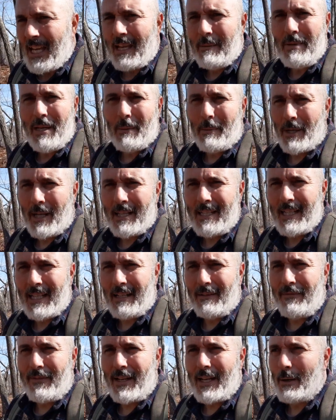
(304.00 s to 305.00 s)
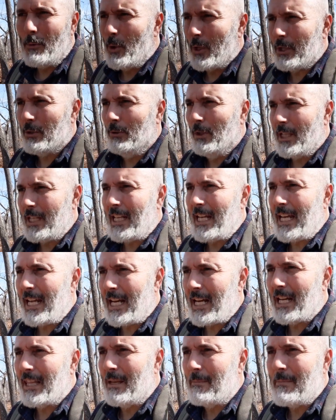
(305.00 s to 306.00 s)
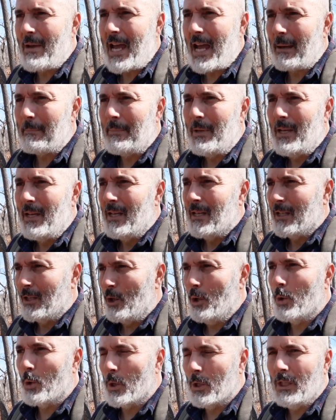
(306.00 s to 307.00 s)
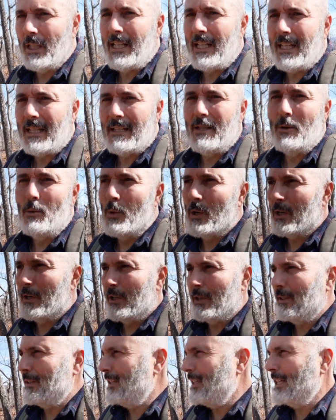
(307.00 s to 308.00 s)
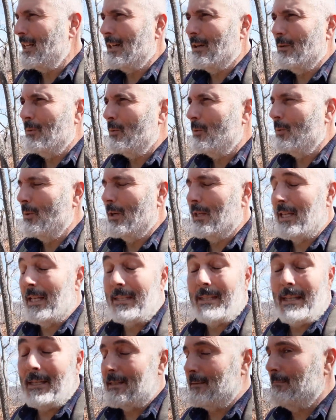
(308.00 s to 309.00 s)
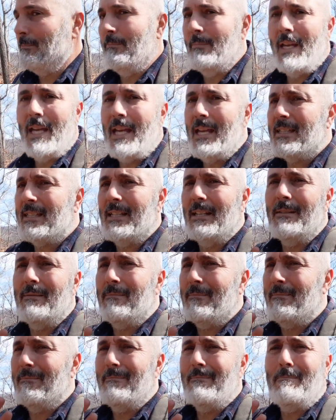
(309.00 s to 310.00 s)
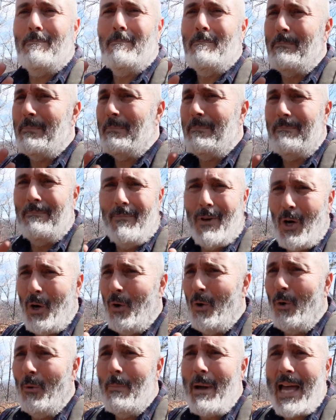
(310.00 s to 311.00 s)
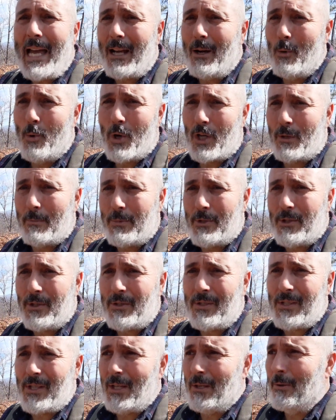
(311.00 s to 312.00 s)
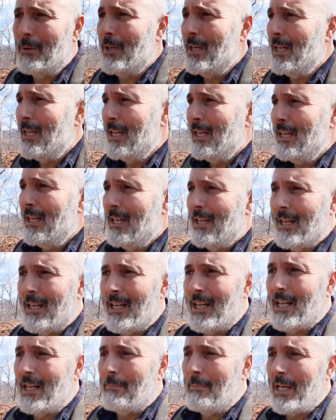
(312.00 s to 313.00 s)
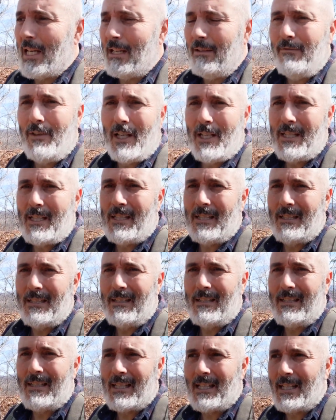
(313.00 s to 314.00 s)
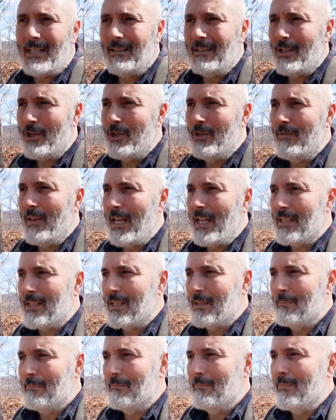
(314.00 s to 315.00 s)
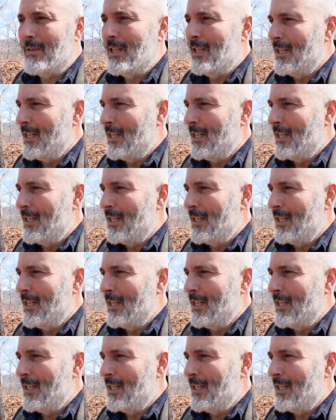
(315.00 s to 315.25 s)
and be able to identify what you're looking at on the map correlating to where, you know, it's a whole bag of worms. So my advice is, unless you've had some